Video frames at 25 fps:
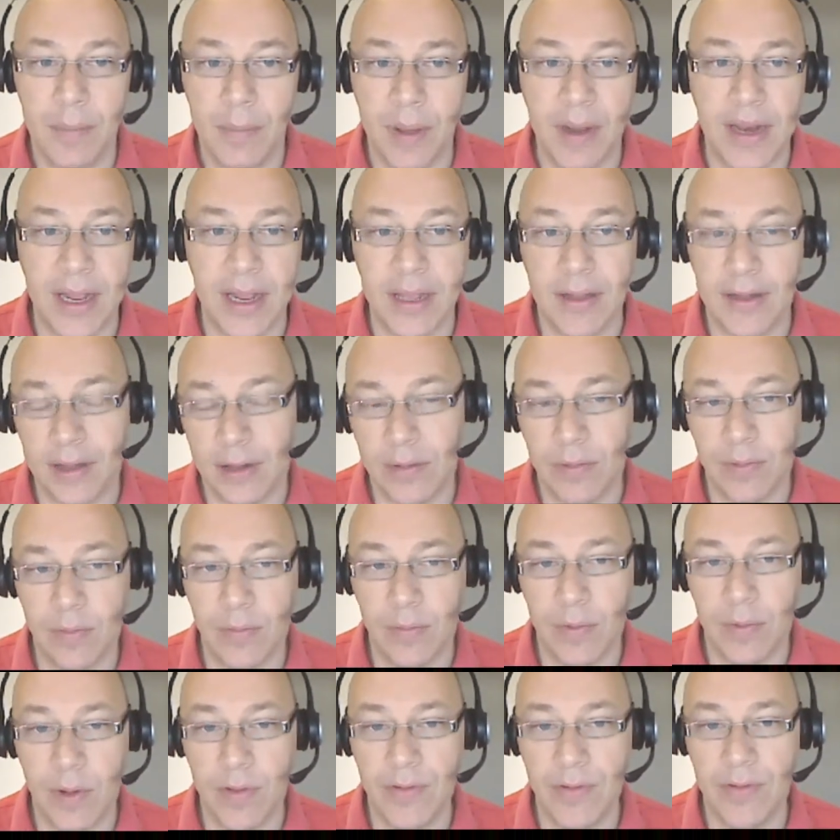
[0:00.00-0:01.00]
But
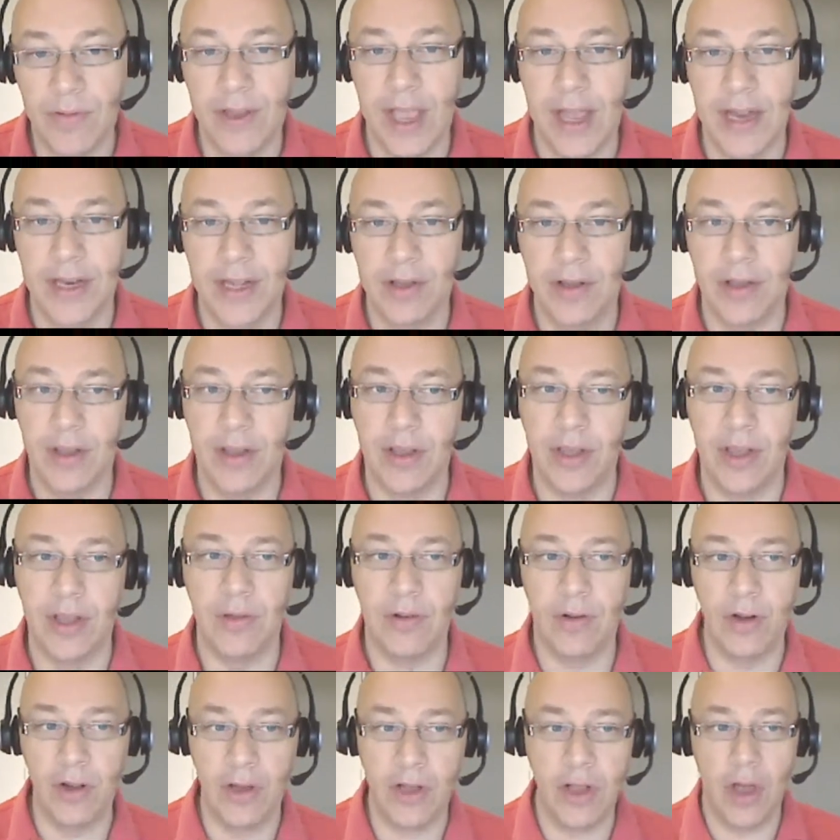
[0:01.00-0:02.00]
once again,
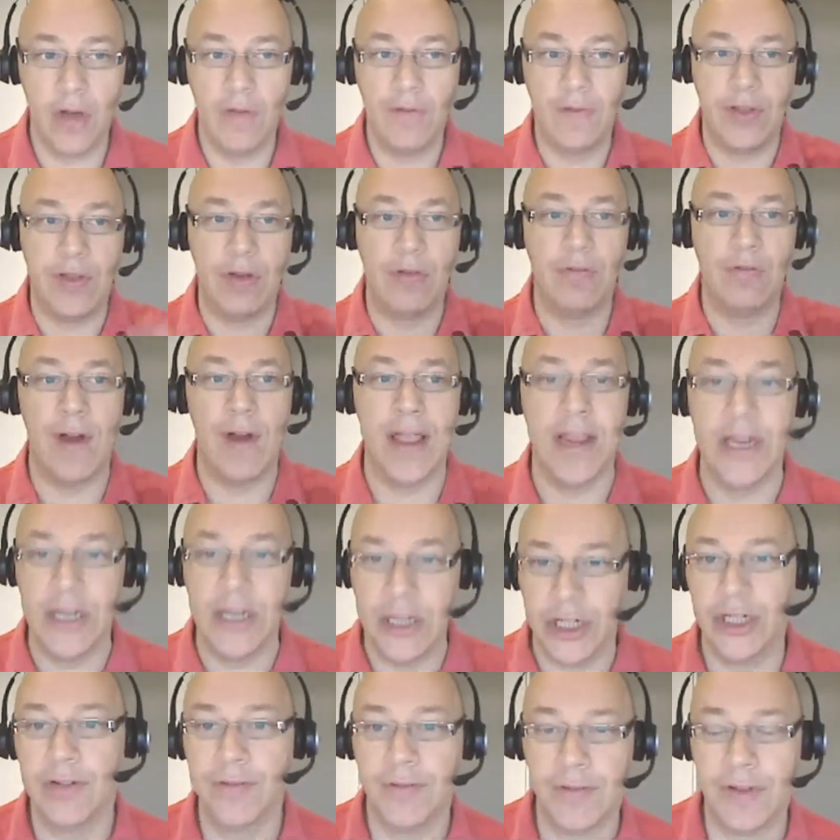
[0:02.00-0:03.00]
you look over your
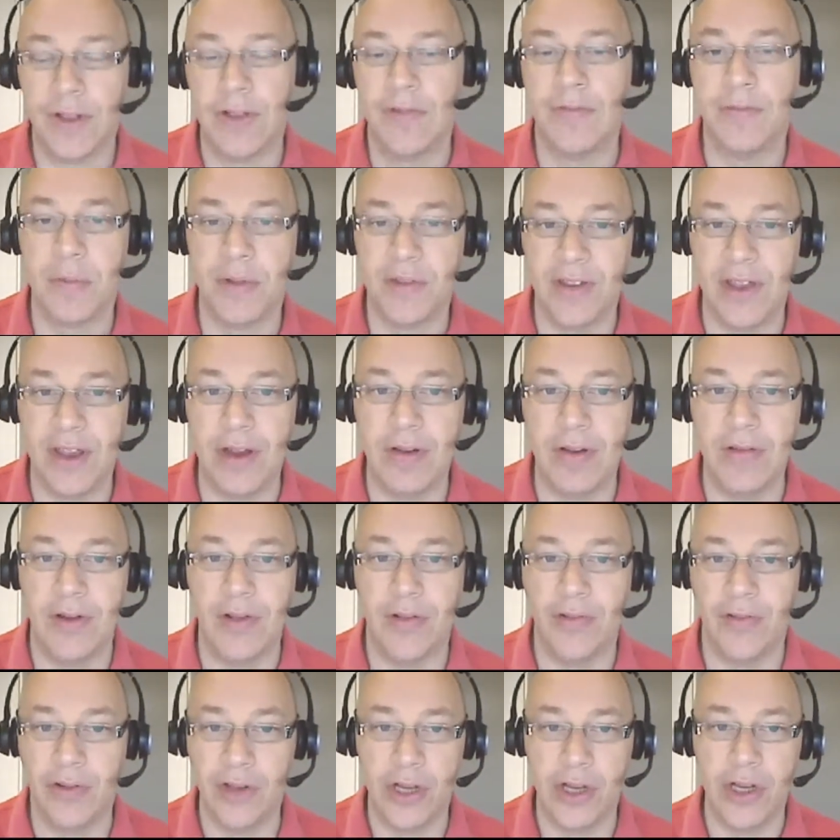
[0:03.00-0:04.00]
range of
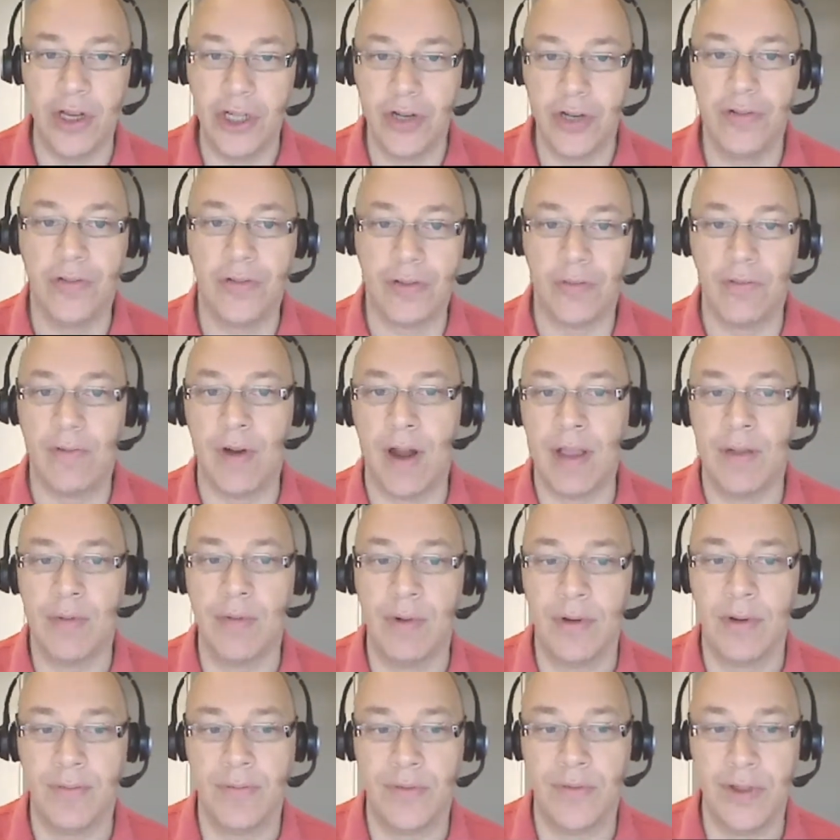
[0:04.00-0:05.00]
materials and you choose the
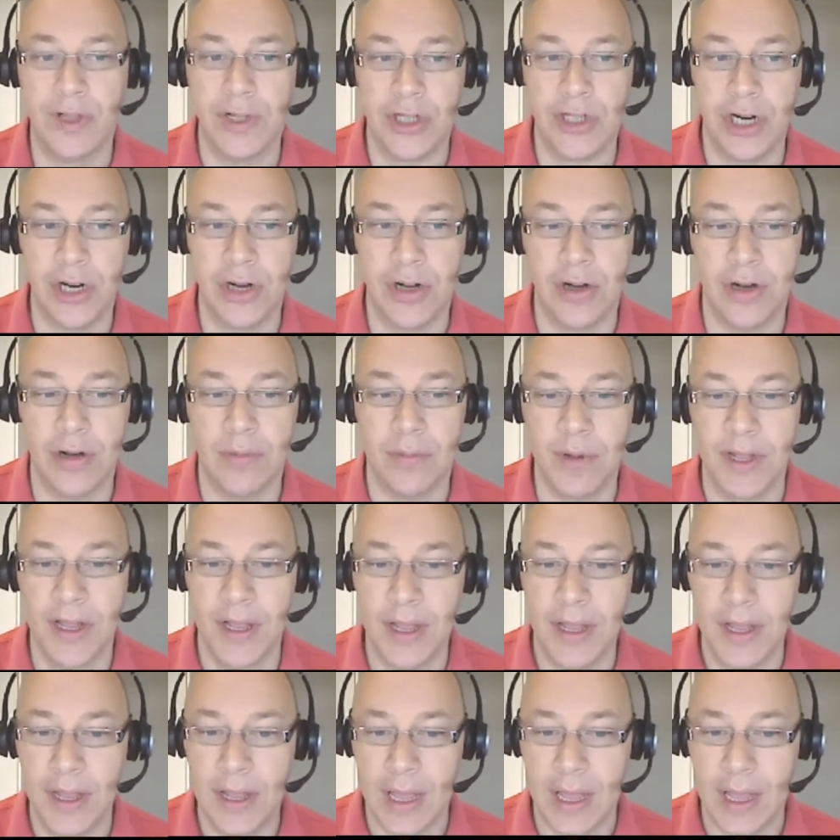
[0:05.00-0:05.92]
right one for the job.